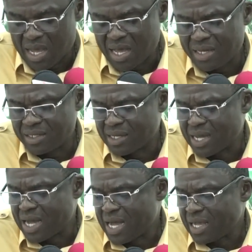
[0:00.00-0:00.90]
And
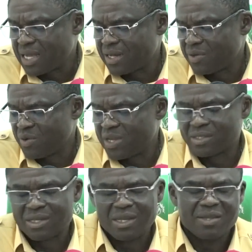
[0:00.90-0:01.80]
how can you
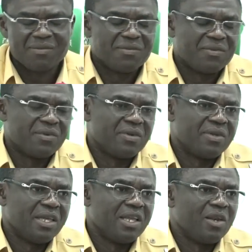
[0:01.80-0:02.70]
enslave
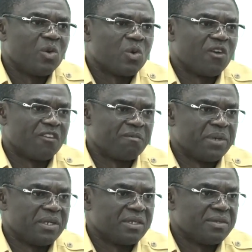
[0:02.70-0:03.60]
a local
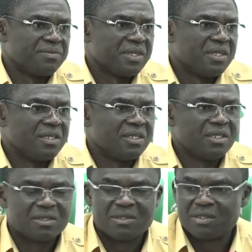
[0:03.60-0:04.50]
government in
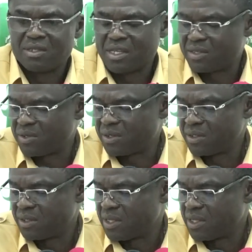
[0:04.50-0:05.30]
this recession,